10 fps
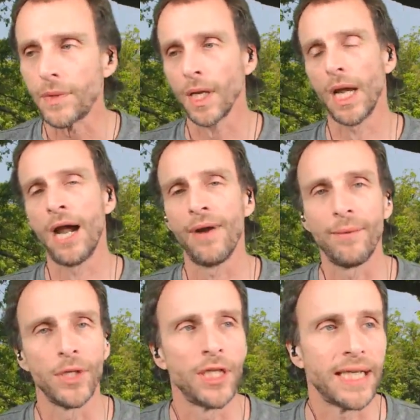All right.
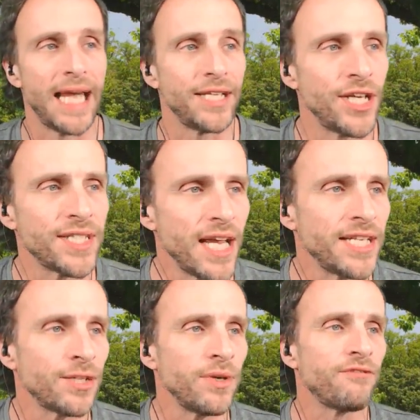Well, look. Just
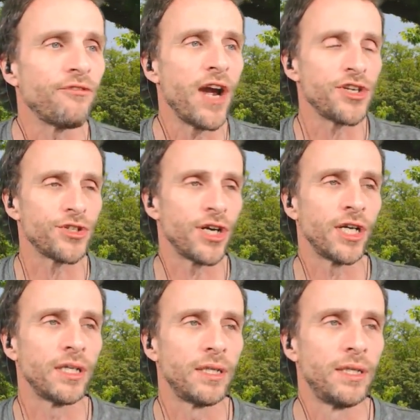as a
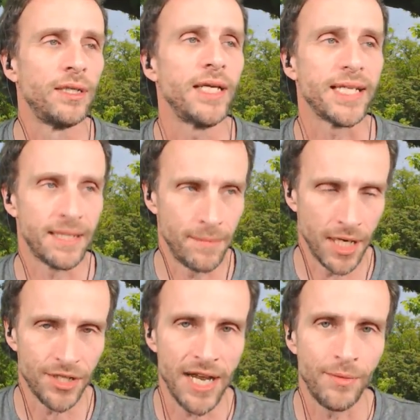refresher, yes, a
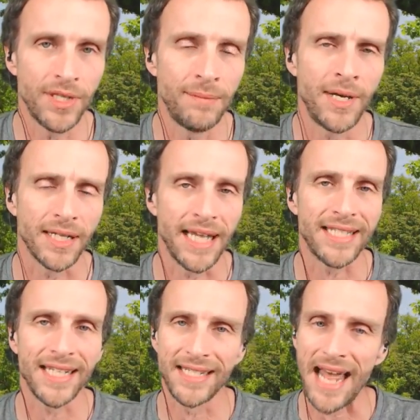mugshot with the mug. That's
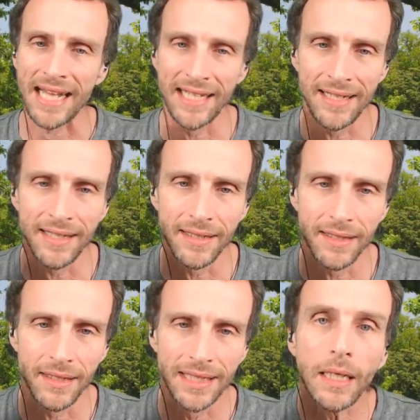exactly...
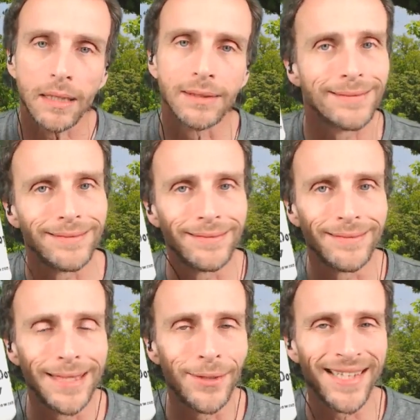
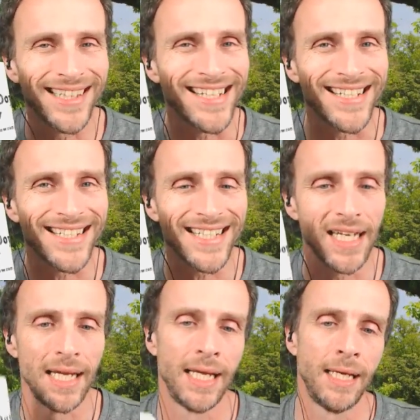We want this.
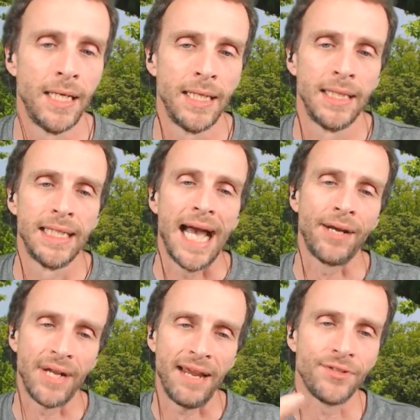I
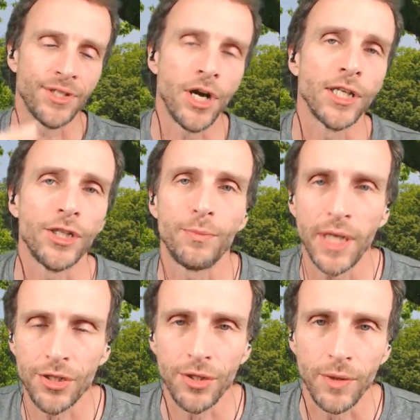don't have Charlotte's
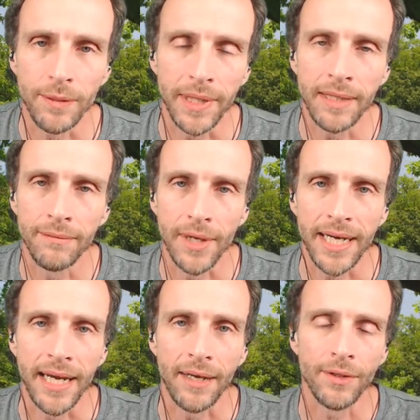picture with me right
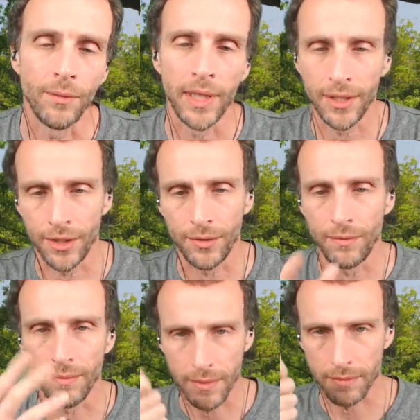now, the one who
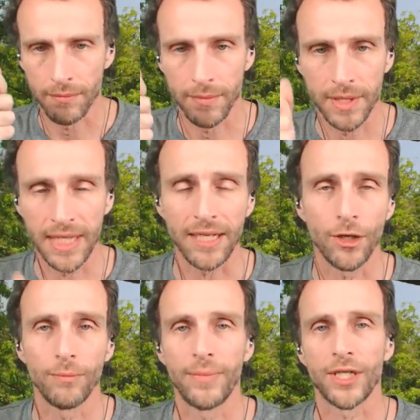sent
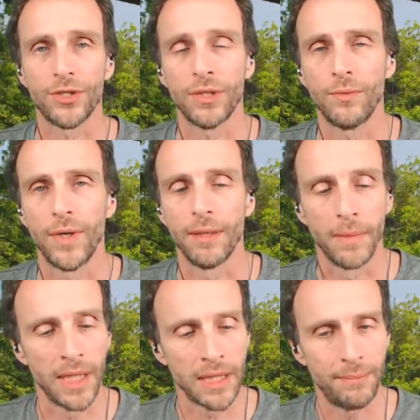her picture with the
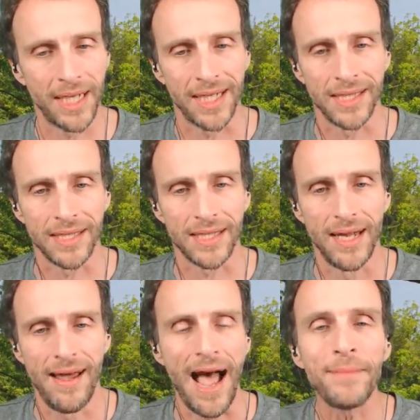mug, because
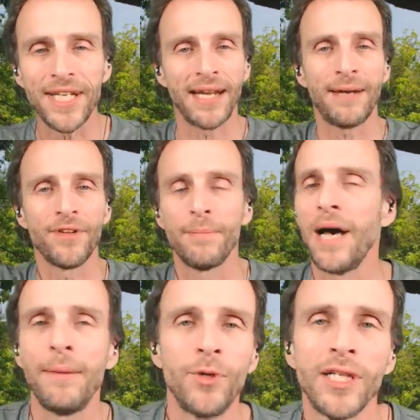I'm set up for the Bob Doyle